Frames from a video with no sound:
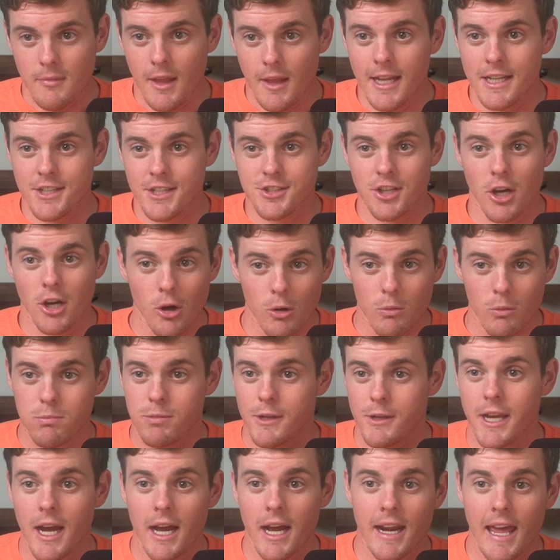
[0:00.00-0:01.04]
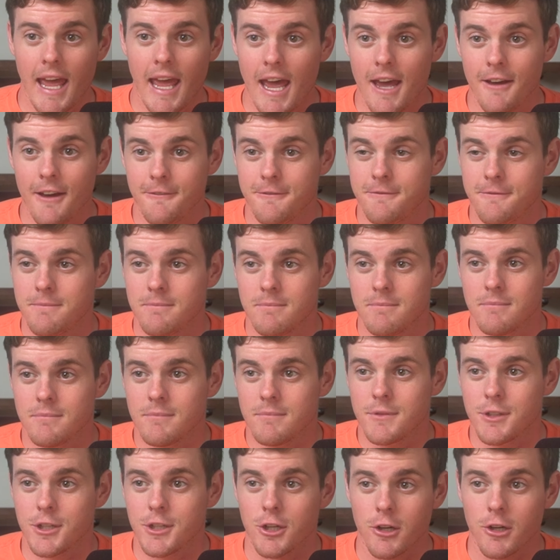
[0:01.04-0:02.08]
And so you got to have
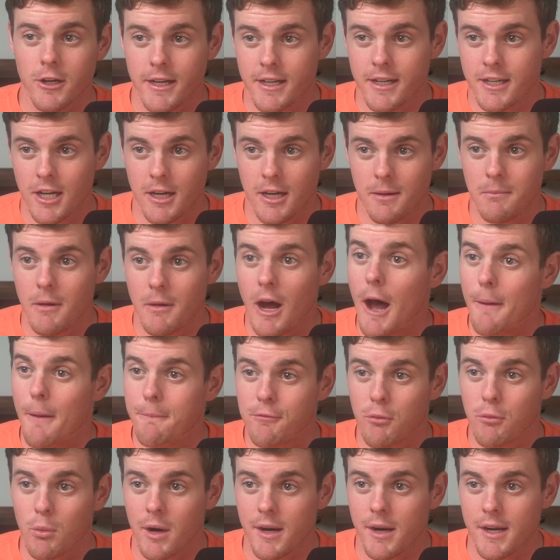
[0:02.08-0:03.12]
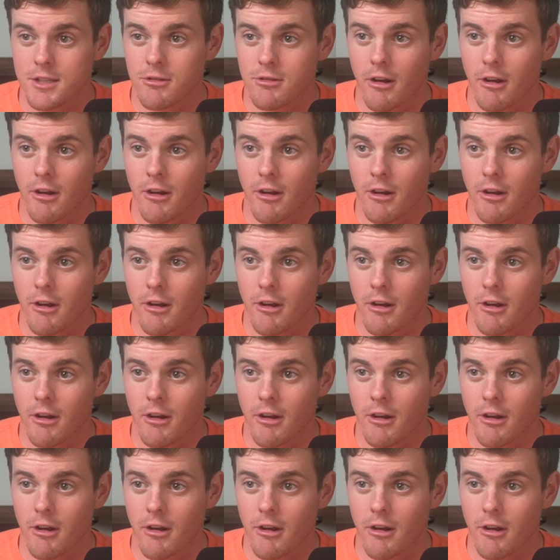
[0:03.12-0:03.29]
your income up from where it is